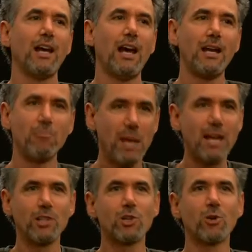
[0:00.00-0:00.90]
and
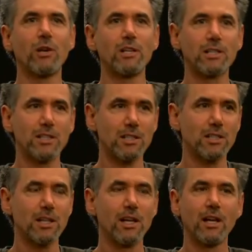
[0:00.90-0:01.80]
bad
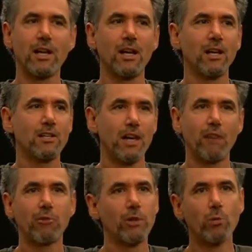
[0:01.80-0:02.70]
choices, to
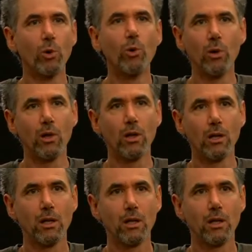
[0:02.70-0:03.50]
every rule,